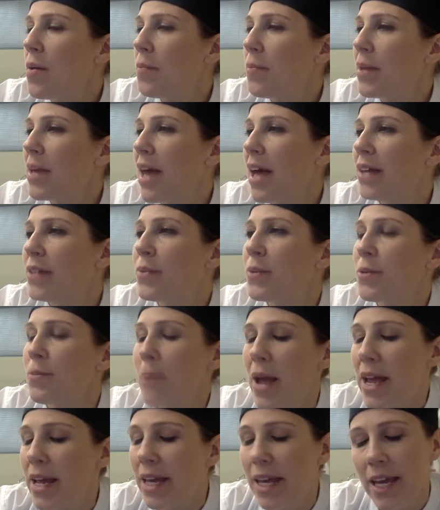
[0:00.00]
because we're
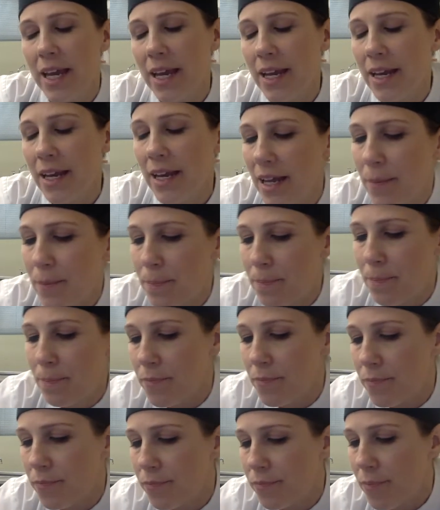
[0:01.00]
making
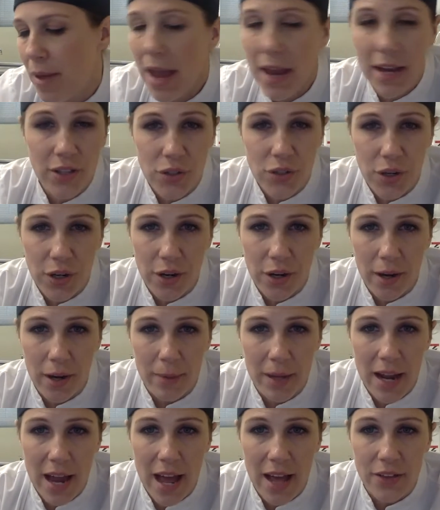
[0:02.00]
pastry
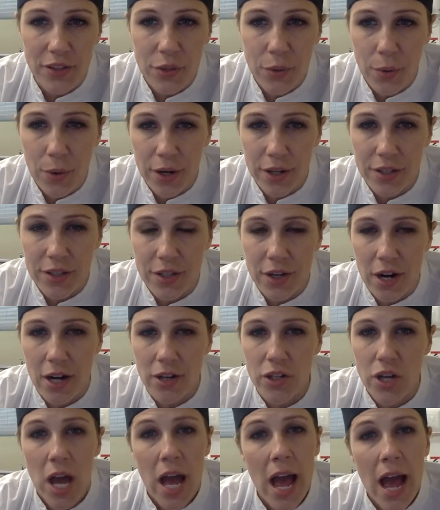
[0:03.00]
cream and it has
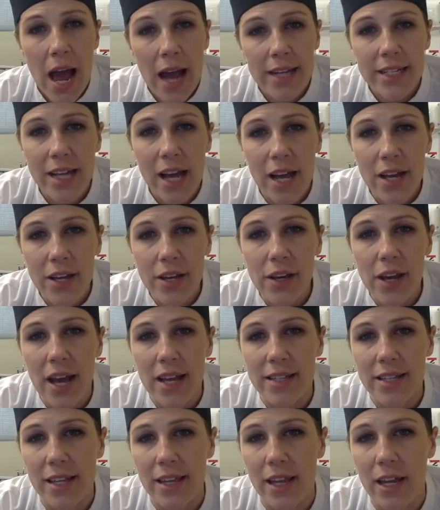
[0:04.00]
cornstarch, I tell you
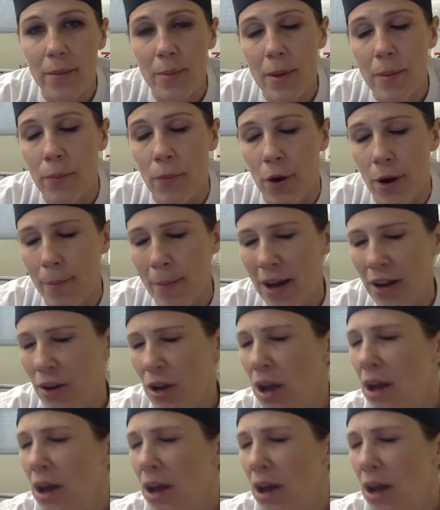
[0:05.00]
guys a little bit more about,